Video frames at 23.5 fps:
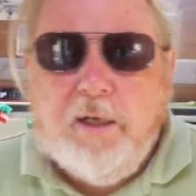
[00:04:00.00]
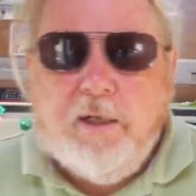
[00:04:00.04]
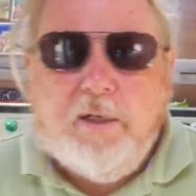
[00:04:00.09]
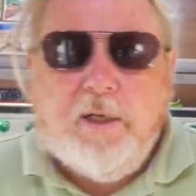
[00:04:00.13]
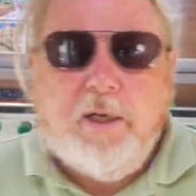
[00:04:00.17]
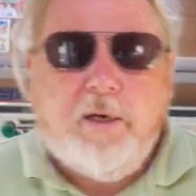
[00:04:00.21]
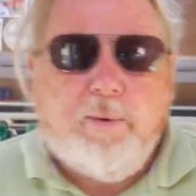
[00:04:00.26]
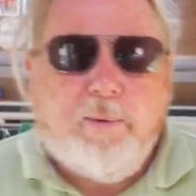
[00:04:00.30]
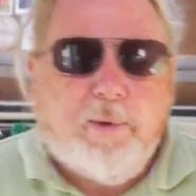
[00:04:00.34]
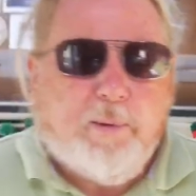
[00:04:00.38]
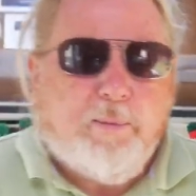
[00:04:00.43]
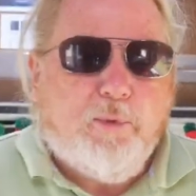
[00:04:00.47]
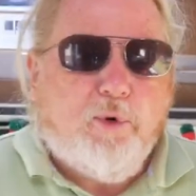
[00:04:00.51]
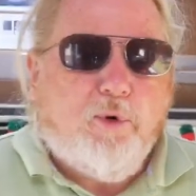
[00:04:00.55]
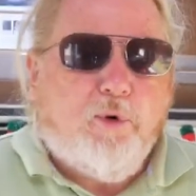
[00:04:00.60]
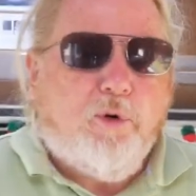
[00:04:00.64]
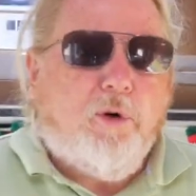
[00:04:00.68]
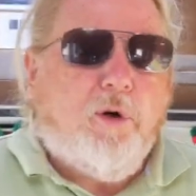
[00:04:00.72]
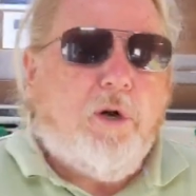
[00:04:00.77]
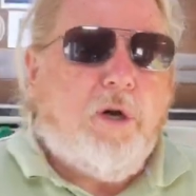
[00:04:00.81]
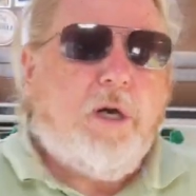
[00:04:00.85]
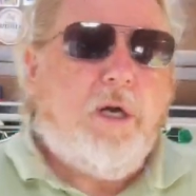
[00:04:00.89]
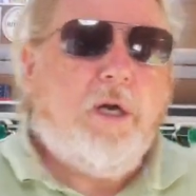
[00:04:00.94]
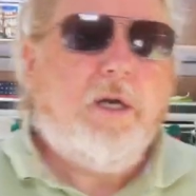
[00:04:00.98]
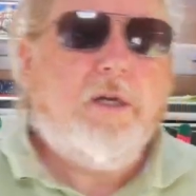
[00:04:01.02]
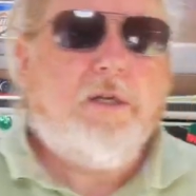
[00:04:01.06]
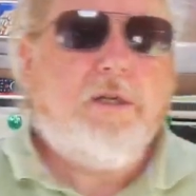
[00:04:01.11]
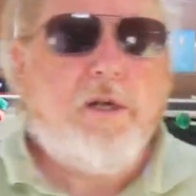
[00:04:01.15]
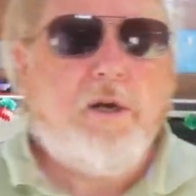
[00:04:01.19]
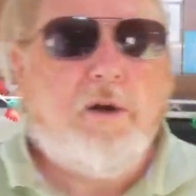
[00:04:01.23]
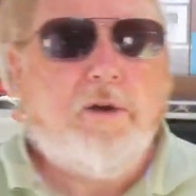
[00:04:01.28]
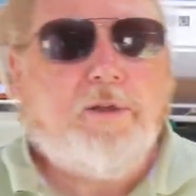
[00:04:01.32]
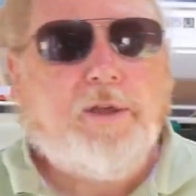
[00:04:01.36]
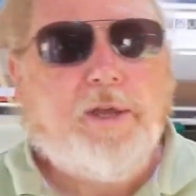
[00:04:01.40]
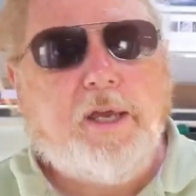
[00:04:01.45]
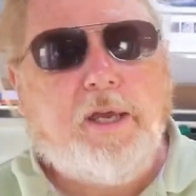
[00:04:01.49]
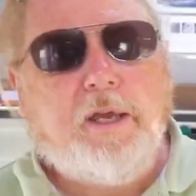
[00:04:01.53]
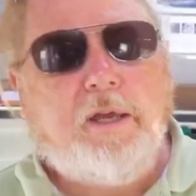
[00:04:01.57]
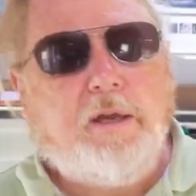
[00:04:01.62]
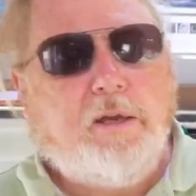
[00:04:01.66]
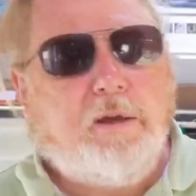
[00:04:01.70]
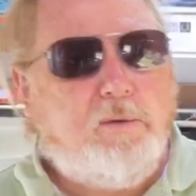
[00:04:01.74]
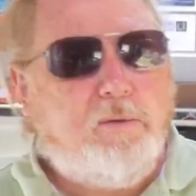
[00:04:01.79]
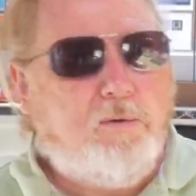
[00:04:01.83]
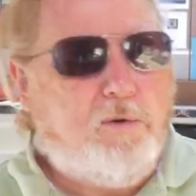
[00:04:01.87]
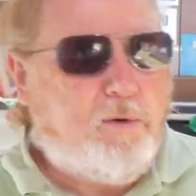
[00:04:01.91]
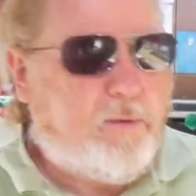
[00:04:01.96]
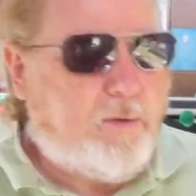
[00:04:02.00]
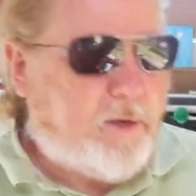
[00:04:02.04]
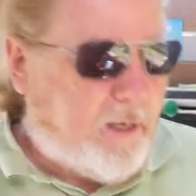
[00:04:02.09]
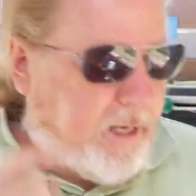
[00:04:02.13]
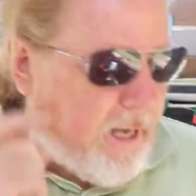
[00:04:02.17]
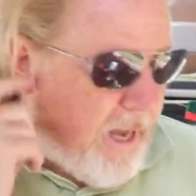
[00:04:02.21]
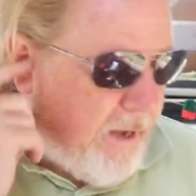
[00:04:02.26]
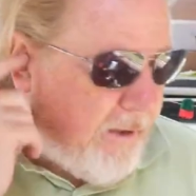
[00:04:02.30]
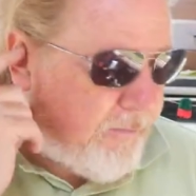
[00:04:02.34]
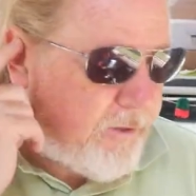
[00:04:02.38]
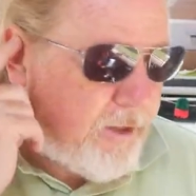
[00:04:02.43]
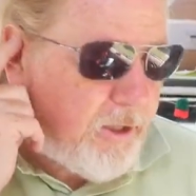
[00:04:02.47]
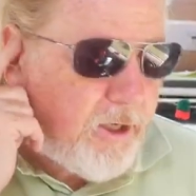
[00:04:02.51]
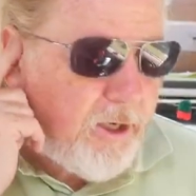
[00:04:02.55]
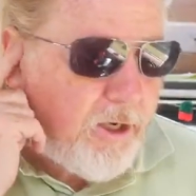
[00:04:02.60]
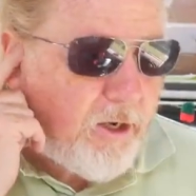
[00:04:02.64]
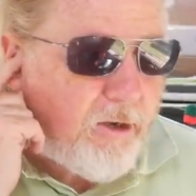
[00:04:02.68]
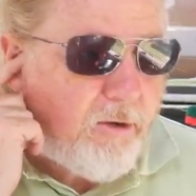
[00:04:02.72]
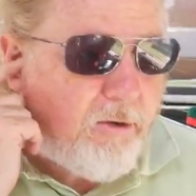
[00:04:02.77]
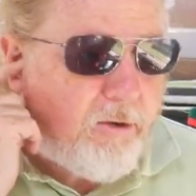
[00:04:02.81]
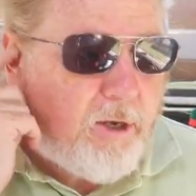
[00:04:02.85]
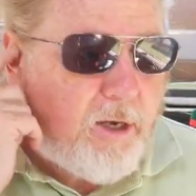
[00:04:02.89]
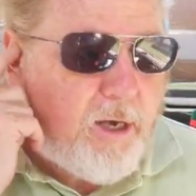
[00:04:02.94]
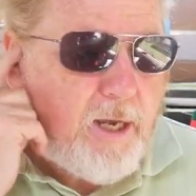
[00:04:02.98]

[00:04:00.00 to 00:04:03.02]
tell you a bit more. So I think what I'm going to have to do